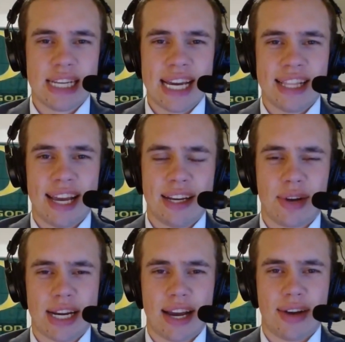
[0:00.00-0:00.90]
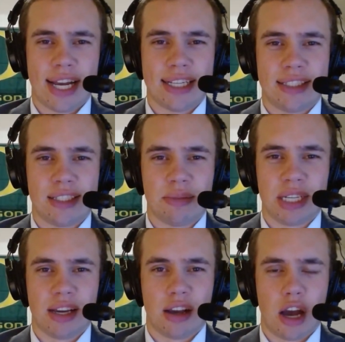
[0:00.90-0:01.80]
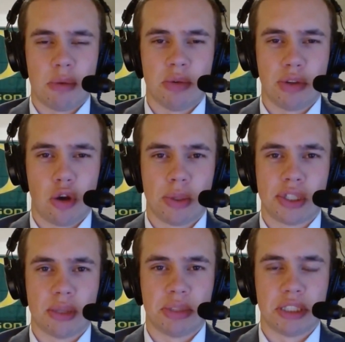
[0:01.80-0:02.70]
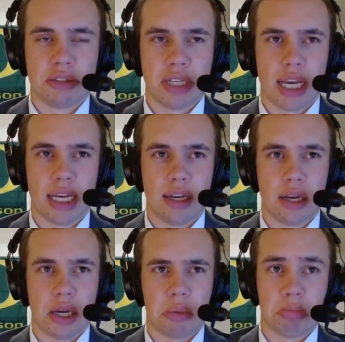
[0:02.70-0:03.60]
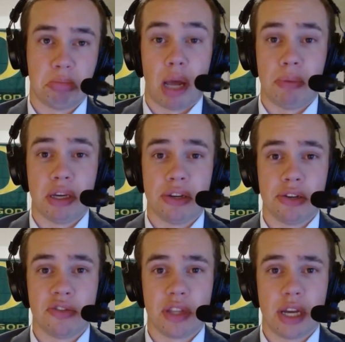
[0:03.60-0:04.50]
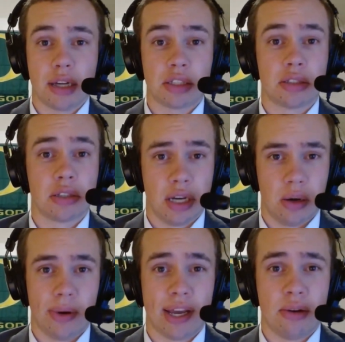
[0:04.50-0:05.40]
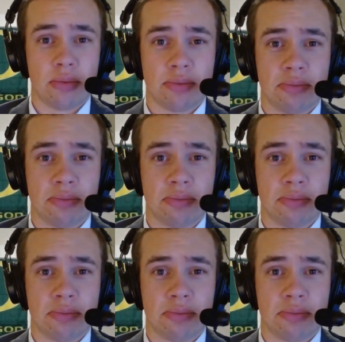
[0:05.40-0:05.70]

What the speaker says: Dan Lanning right now has something in common with Homer Simpson, and might be good news for the Ducks. Here we go.